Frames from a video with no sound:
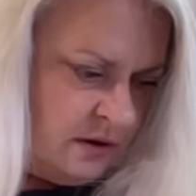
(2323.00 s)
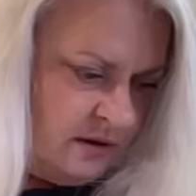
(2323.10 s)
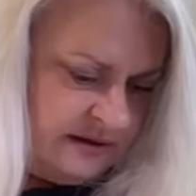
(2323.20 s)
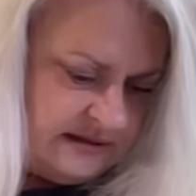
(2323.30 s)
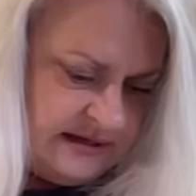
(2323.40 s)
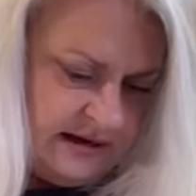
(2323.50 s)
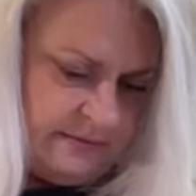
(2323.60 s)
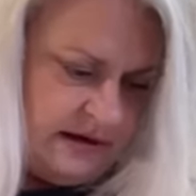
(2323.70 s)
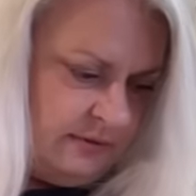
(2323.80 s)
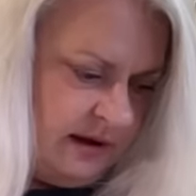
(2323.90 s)
Let's see how
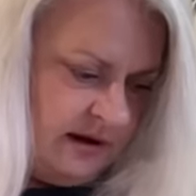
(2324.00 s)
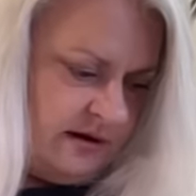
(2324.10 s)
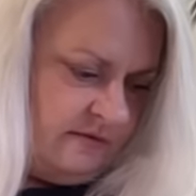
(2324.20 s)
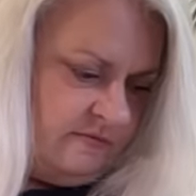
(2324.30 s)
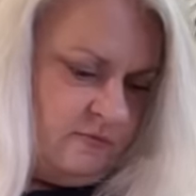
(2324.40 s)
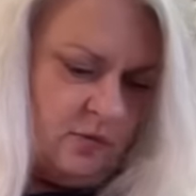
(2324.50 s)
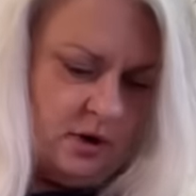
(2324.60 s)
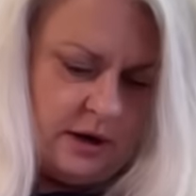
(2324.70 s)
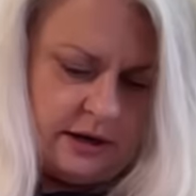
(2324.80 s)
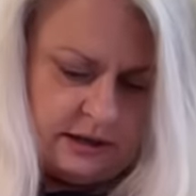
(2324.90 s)
many we have.
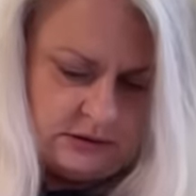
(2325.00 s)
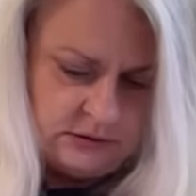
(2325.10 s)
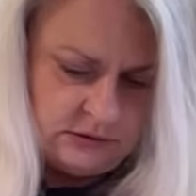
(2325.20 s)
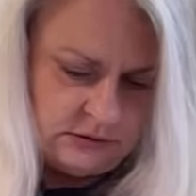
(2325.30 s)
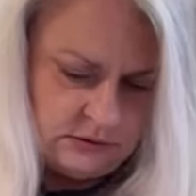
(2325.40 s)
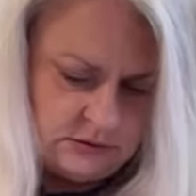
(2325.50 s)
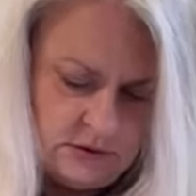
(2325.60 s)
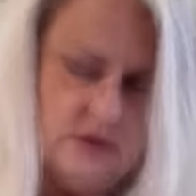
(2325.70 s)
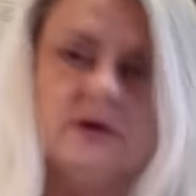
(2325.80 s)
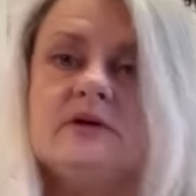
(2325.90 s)
One,
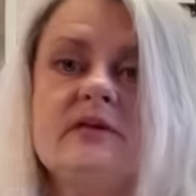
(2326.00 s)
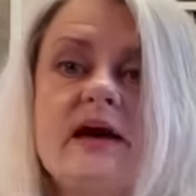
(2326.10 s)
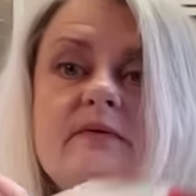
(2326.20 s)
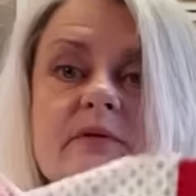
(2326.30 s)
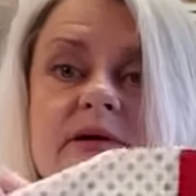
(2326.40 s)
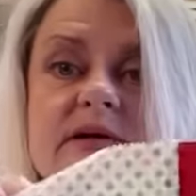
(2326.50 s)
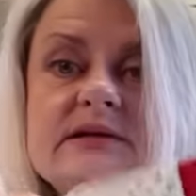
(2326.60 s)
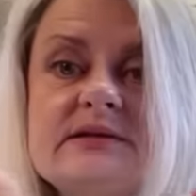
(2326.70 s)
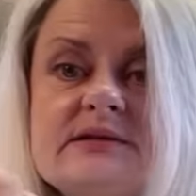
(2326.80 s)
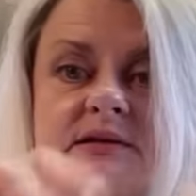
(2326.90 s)
here that one
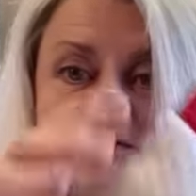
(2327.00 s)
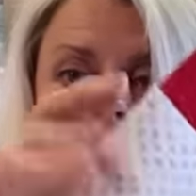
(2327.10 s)
is.